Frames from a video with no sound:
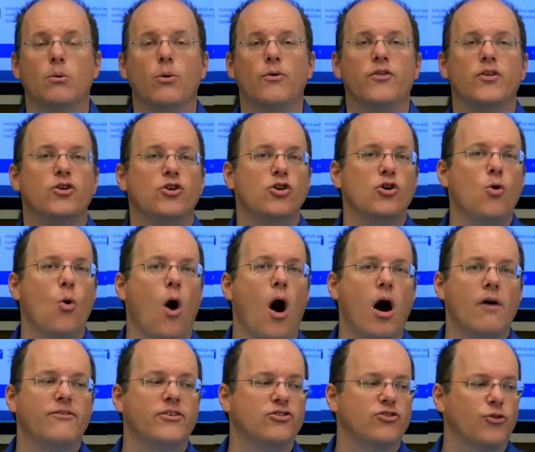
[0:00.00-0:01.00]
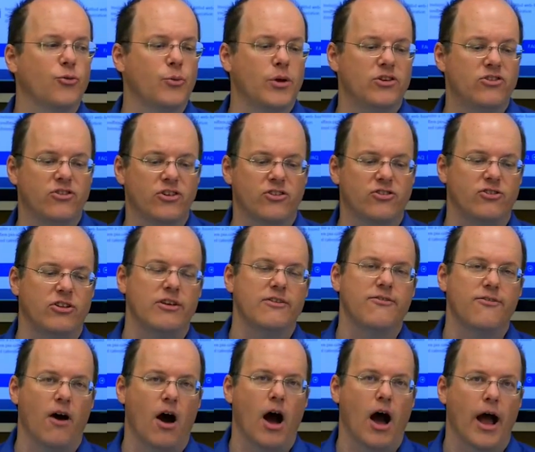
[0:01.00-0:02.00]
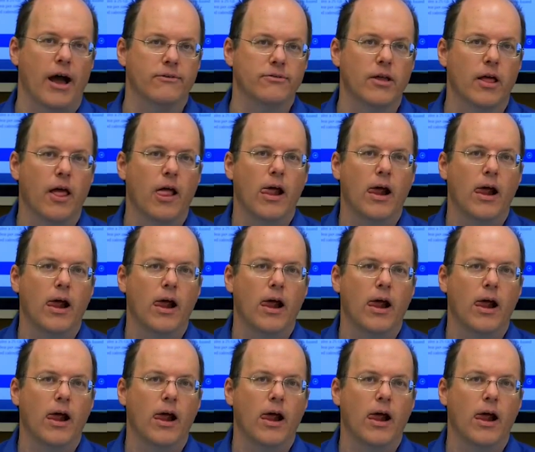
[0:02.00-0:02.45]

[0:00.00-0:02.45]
but with the new Office 365,